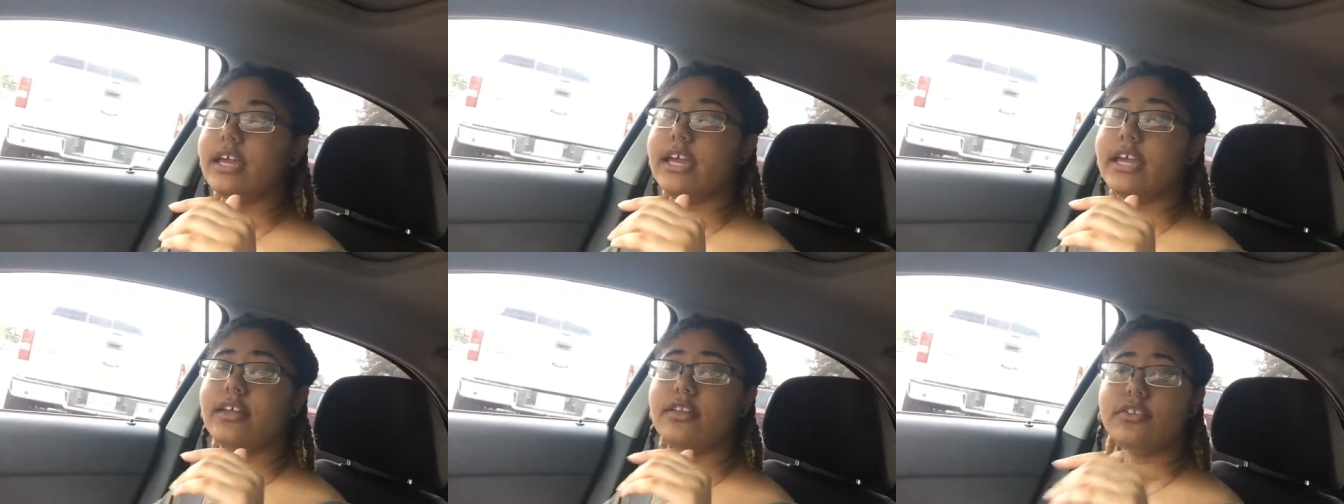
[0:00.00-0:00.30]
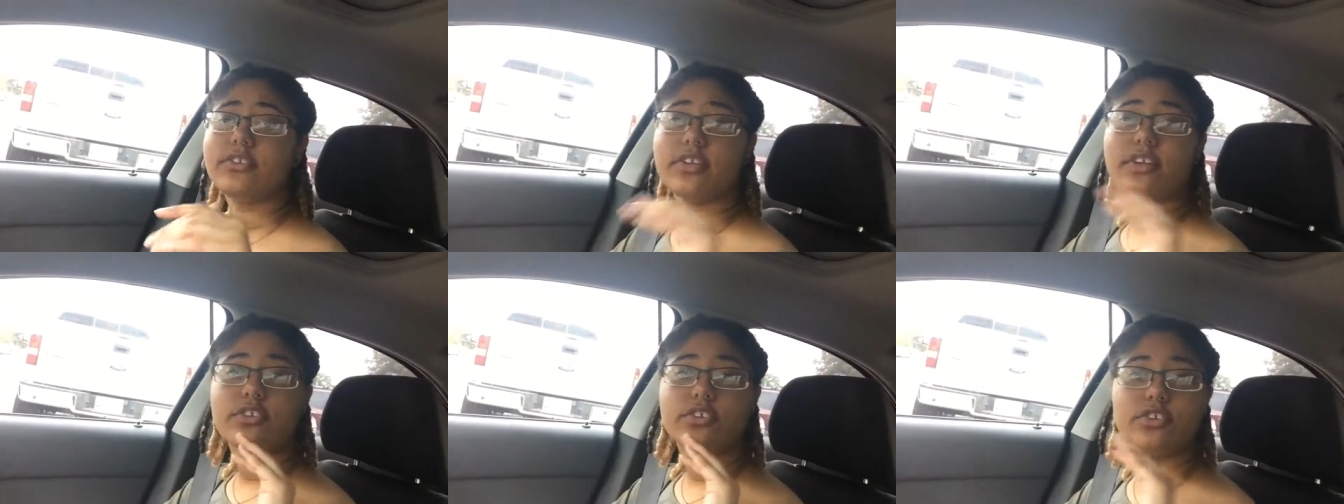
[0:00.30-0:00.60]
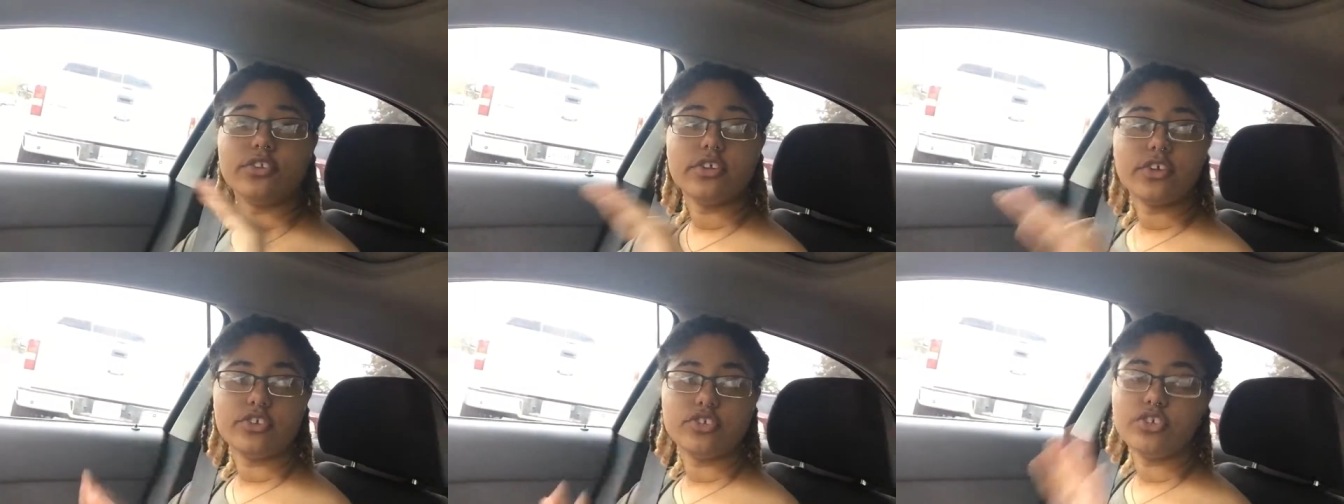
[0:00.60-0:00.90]
It looked like
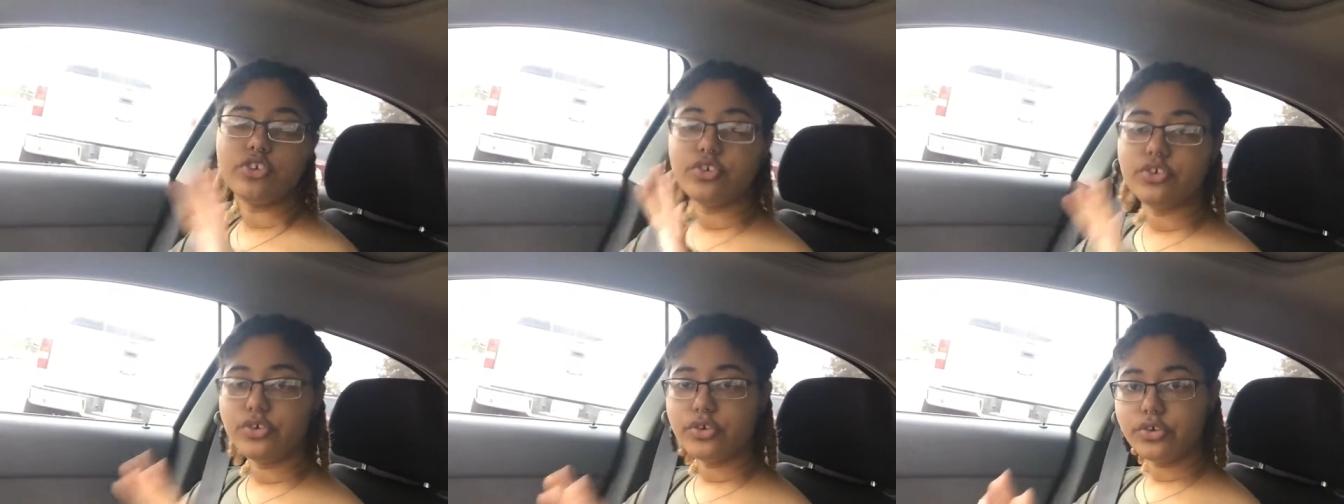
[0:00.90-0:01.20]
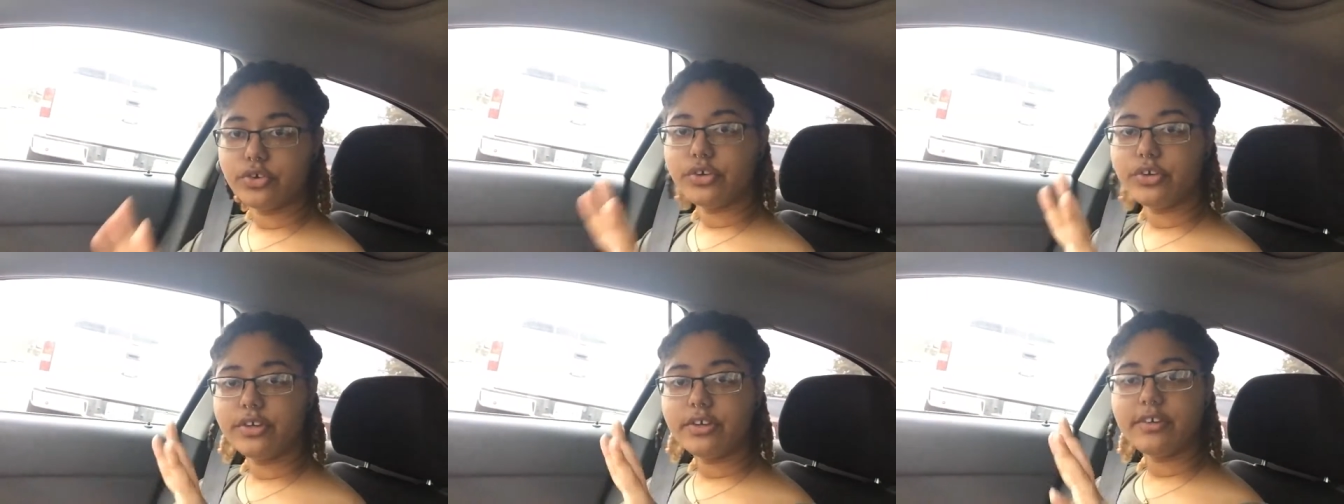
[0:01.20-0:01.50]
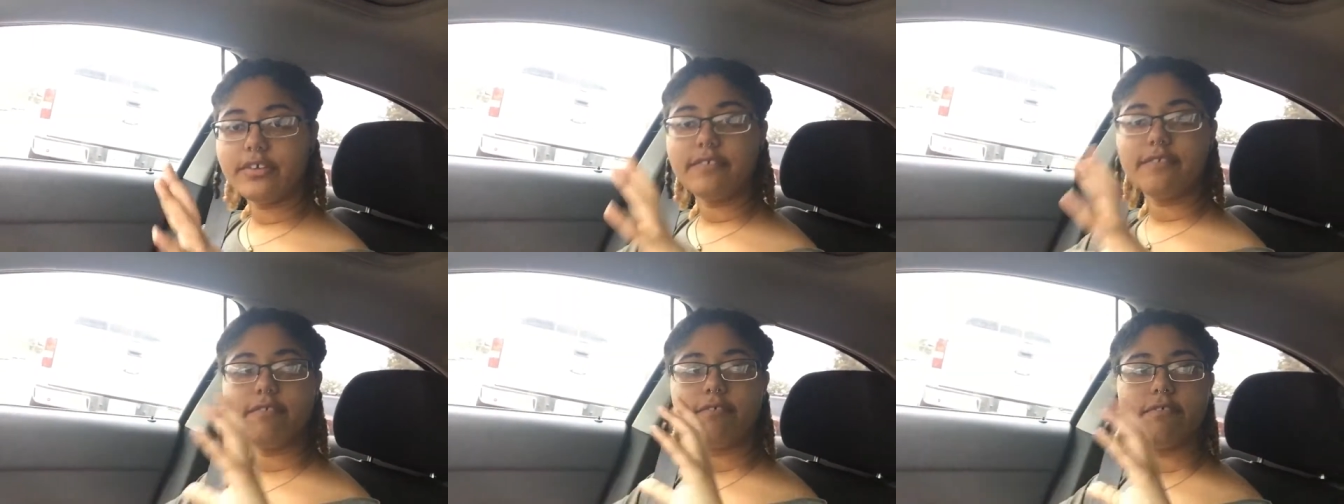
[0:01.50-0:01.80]
such a
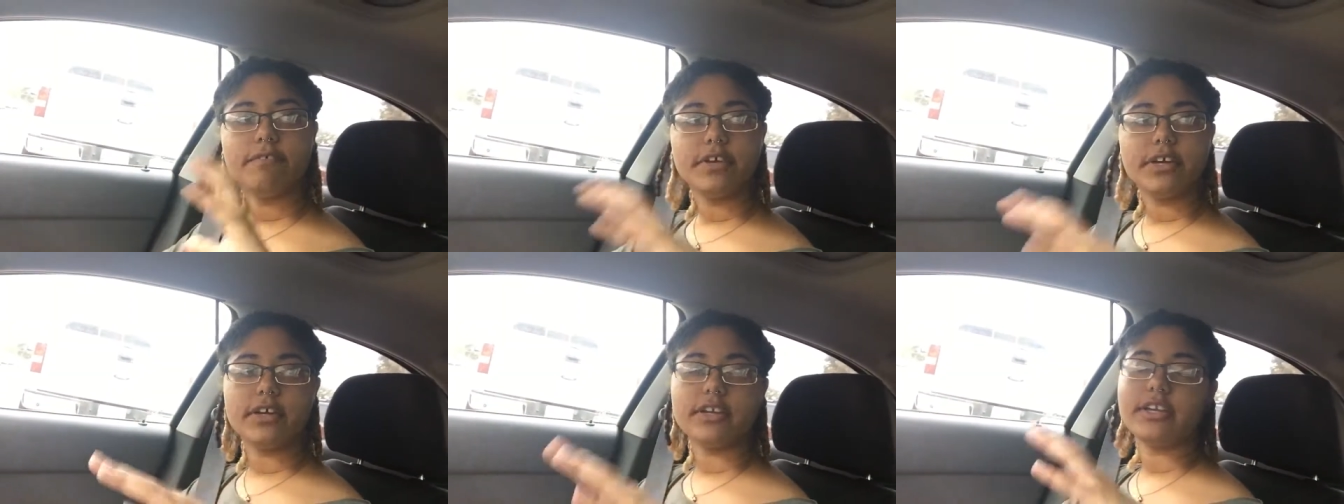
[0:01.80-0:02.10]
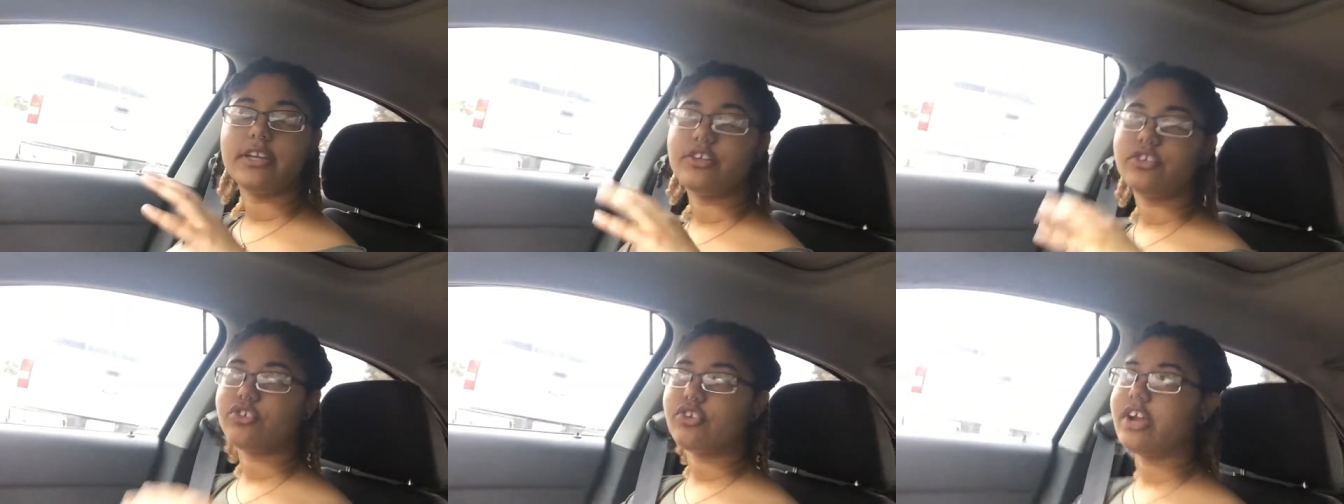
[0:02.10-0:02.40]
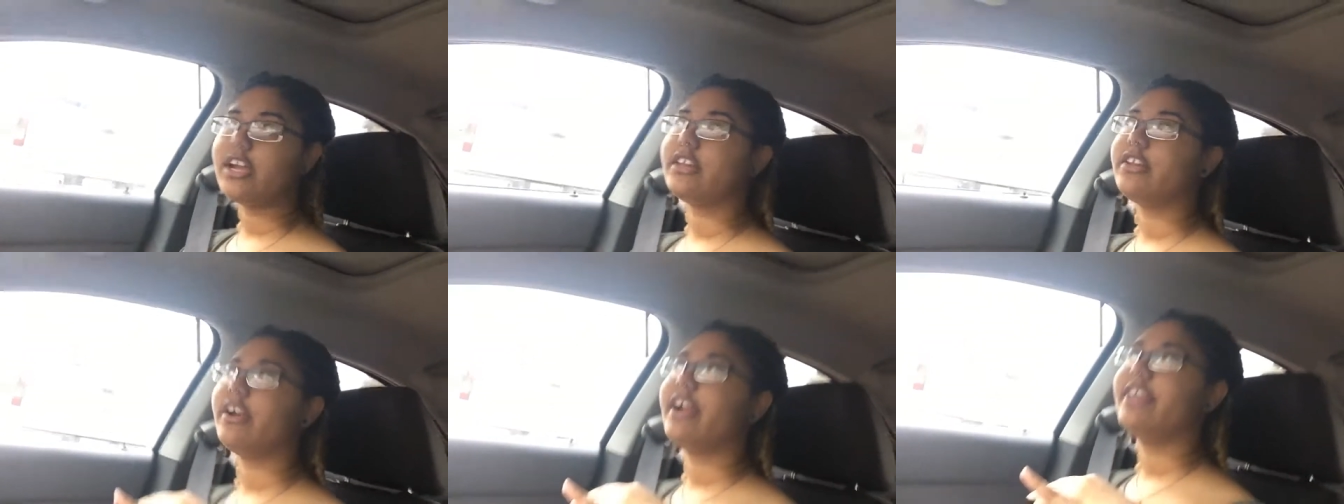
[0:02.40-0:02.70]
good fucking trailer.